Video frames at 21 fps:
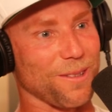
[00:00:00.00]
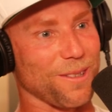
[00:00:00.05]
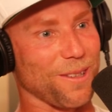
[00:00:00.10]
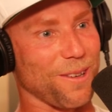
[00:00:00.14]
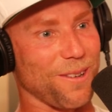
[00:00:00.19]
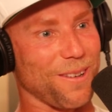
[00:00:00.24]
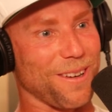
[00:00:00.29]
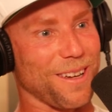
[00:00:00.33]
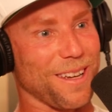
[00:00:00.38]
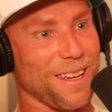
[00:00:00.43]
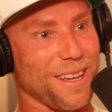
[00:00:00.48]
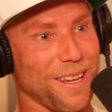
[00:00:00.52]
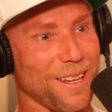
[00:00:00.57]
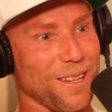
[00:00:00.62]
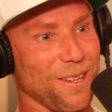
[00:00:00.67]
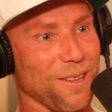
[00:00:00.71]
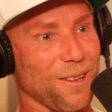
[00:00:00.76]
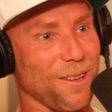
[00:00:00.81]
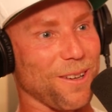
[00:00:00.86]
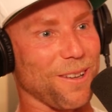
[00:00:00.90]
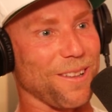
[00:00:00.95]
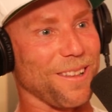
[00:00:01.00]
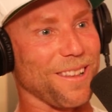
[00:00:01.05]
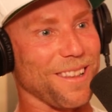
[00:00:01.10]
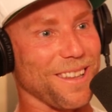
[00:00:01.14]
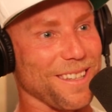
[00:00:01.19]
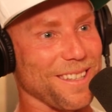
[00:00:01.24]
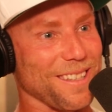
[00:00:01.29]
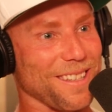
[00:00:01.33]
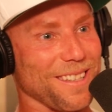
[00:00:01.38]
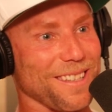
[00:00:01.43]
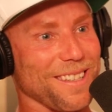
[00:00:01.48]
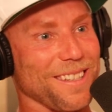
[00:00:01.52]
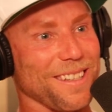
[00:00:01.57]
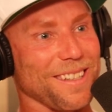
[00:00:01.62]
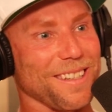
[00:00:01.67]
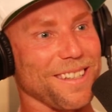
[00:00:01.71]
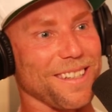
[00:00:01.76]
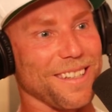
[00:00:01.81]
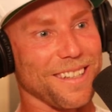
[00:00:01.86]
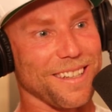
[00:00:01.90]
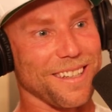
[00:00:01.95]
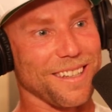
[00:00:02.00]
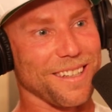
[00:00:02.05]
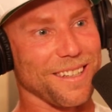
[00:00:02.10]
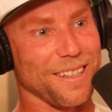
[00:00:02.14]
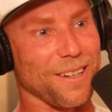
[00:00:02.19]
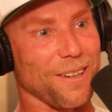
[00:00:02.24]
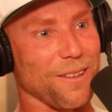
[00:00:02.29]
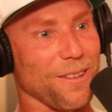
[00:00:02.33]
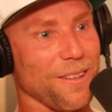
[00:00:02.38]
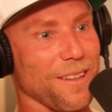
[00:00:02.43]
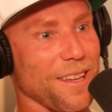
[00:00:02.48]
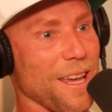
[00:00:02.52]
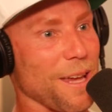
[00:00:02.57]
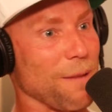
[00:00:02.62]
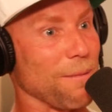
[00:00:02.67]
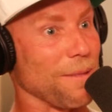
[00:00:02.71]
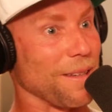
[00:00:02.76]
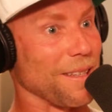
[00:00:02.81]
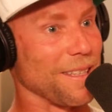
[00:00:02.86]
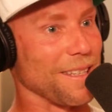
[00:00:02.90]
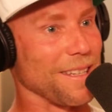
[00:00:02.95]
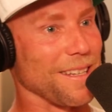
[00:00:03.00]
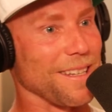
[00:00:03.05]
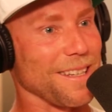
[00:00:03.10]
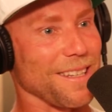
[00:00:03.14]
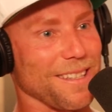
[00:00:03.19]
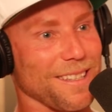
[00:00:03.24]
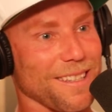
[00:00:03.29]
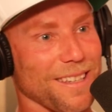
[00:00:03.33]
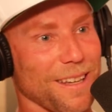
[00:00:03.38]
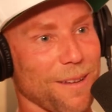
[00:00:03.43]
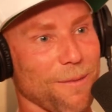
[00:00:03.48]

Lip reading: So you're going to listen to, the ABCs.